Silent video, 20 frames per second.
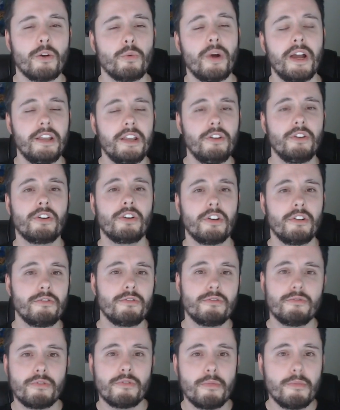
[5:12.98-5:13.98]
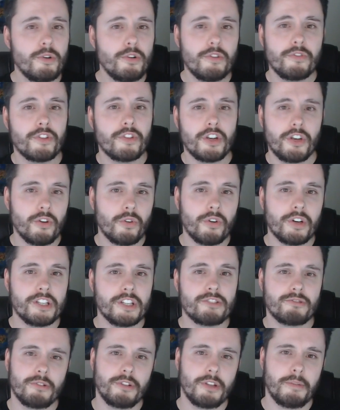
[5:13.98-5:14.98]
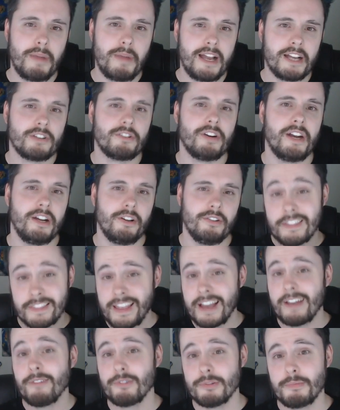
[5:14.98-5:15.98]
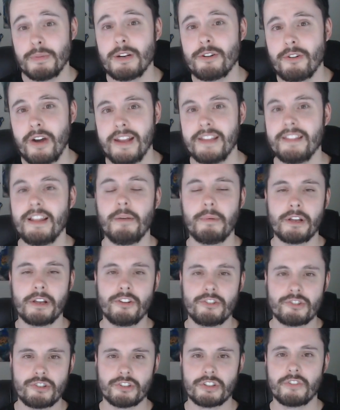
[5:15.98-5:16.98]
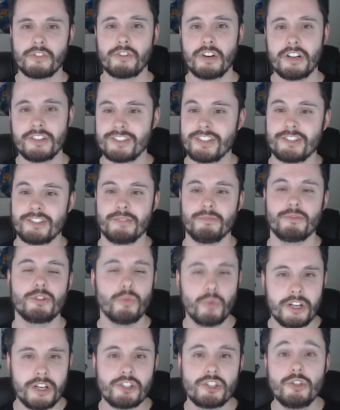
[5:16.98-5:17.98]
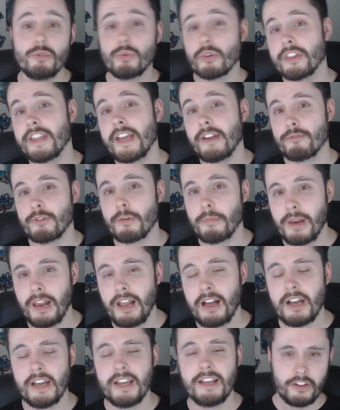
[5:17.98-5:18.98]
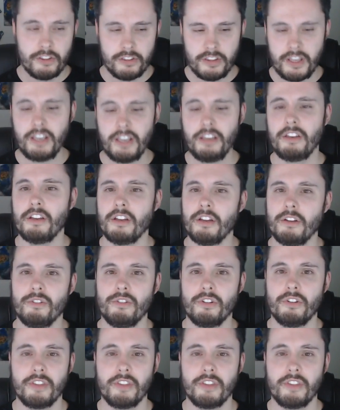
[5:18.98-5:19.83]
where you can remove the noise from the background. That would be great. That'd be constructive criticism, to which you will then reply, thank you.